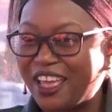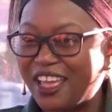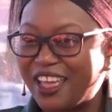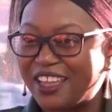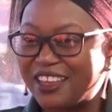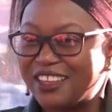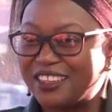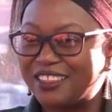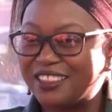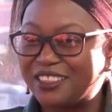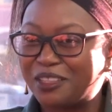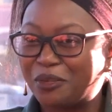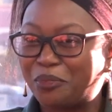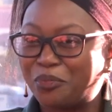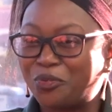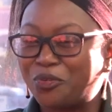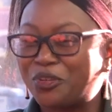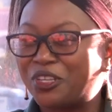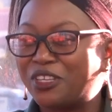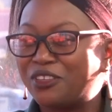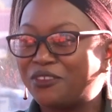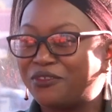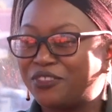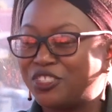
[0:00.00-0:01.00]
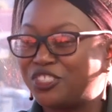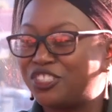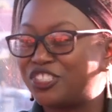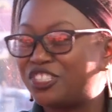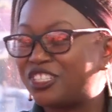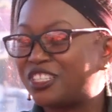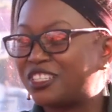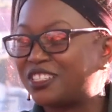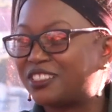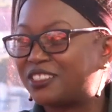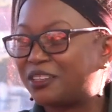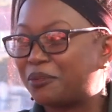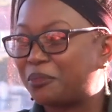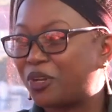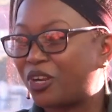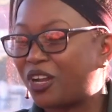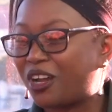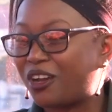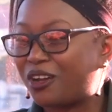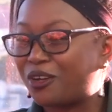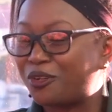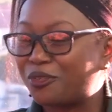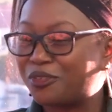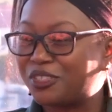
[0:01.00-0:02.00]
And in the book, he even shares about
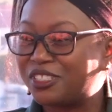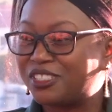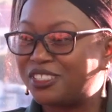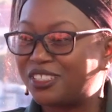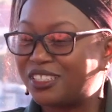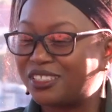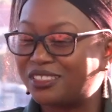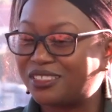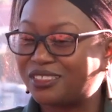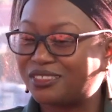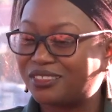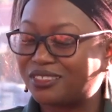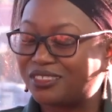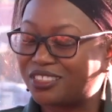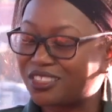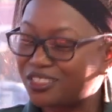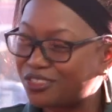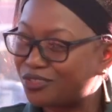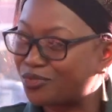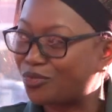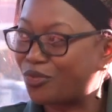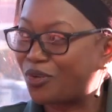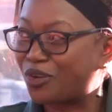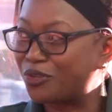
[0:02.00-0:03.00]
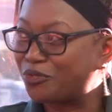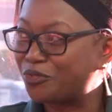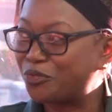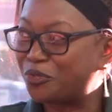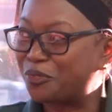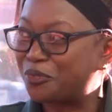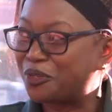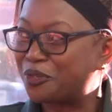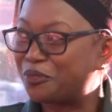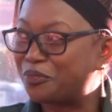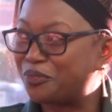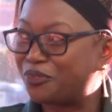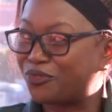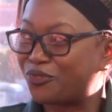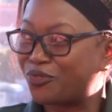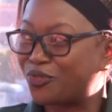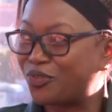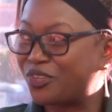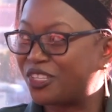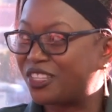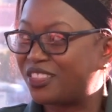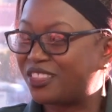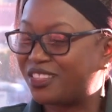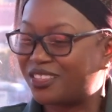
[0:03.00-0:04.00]
how he dated just one woman
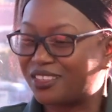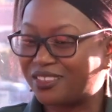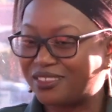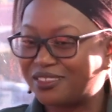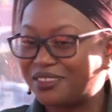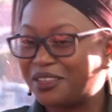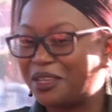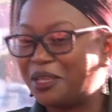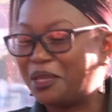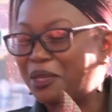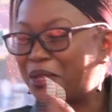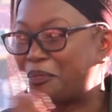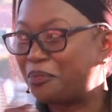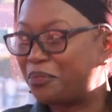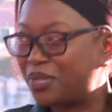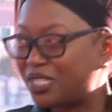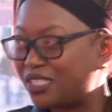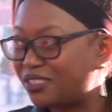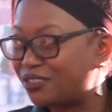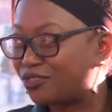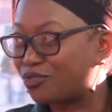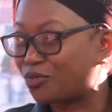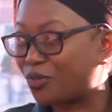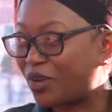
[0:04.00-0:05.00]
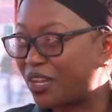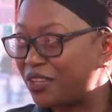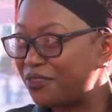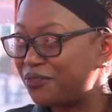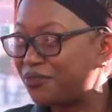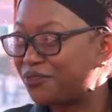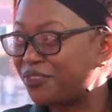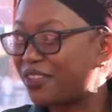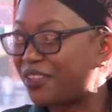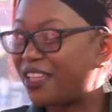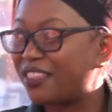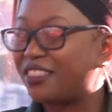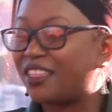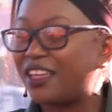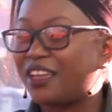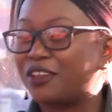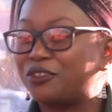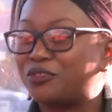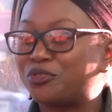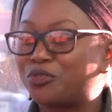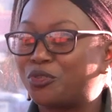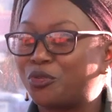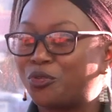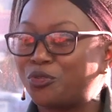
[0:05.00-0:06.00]
before he then met his wife. And they
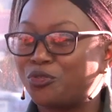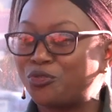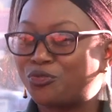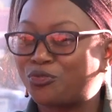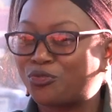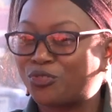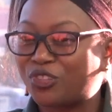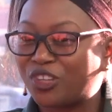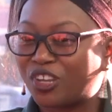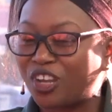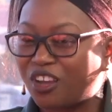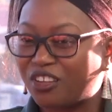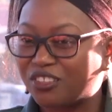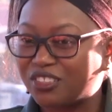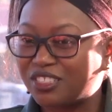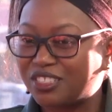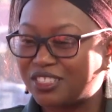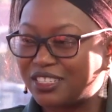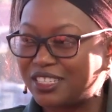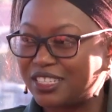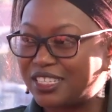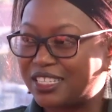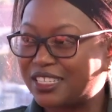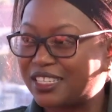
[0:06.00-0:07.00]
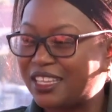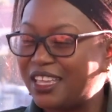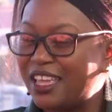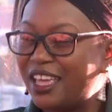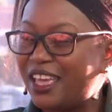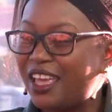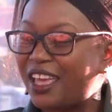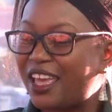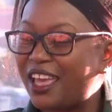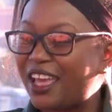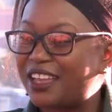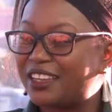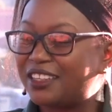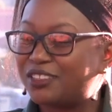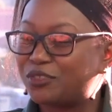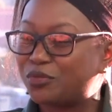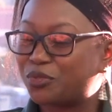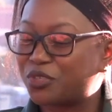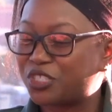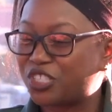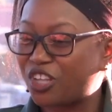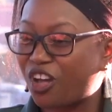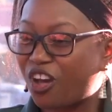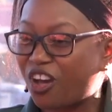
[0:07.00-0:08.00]
had to go through the counseling. And it
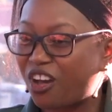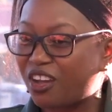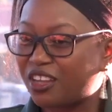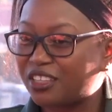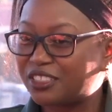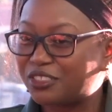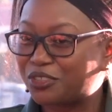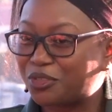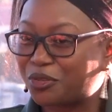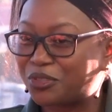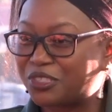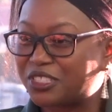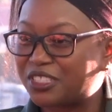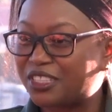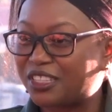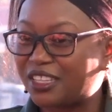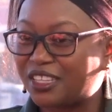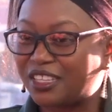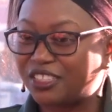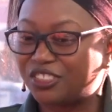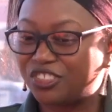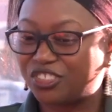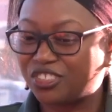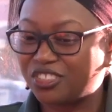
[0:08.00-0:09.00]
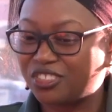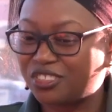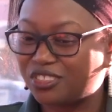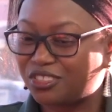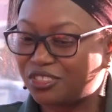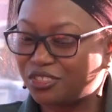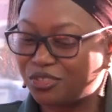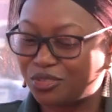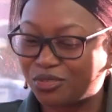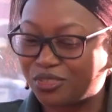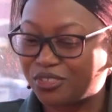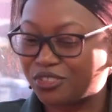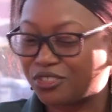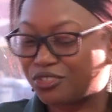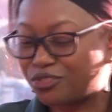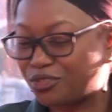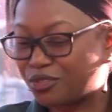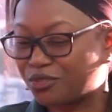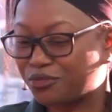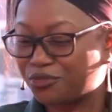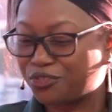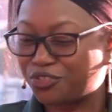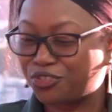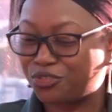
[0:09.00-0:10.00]
was hard because they just,
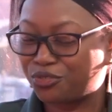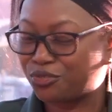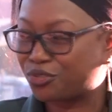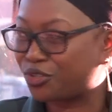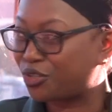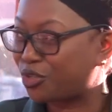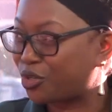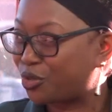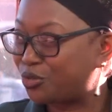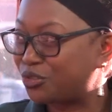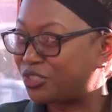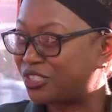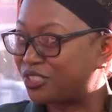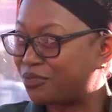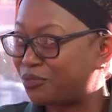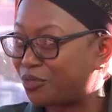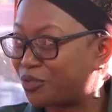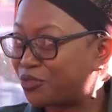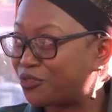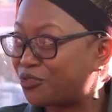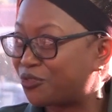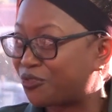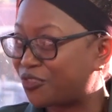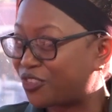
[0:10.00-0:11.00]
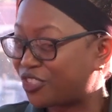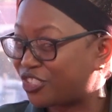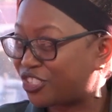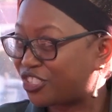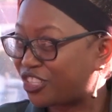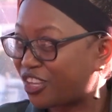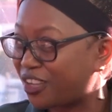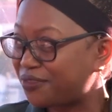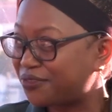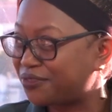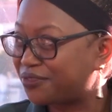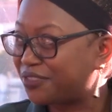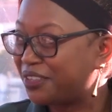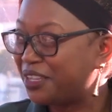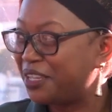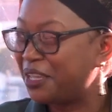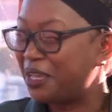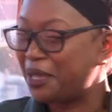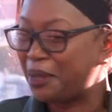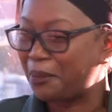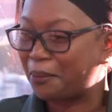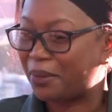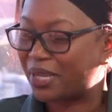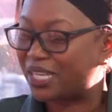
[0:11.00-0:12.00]
sort of sugarcoated most of the stuff.
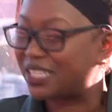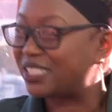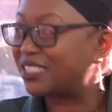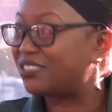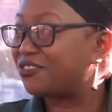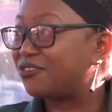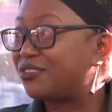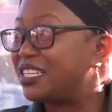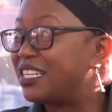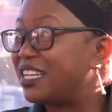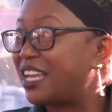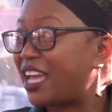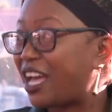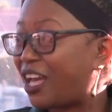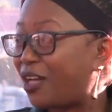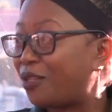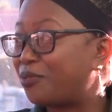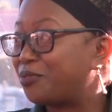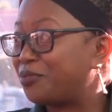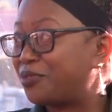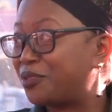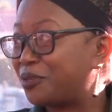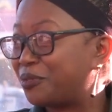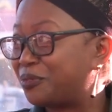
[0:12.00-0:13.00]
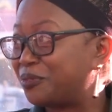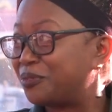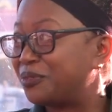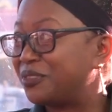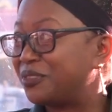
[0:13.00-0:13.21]
But it really helped them.